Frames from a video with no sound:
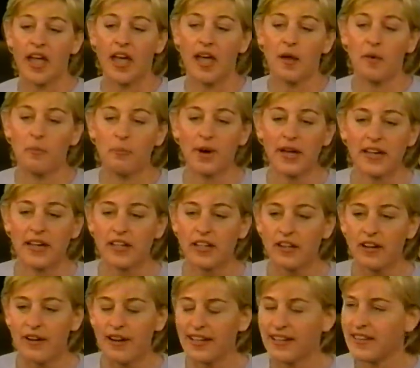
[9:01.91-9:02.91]
Um, but
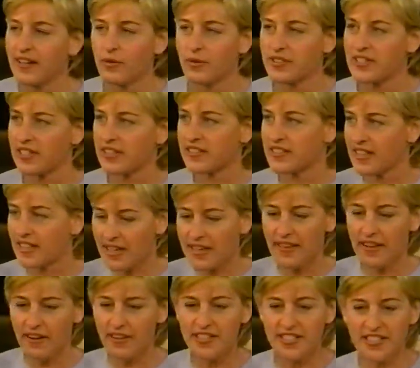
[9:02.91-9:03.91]
you know, and there was it's
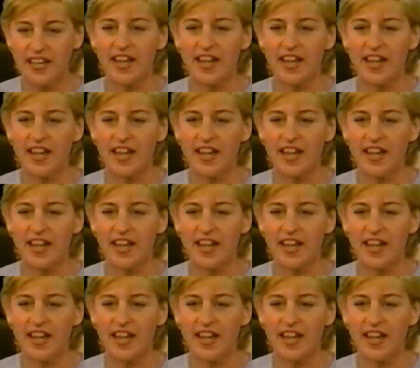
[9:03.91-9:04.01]
in there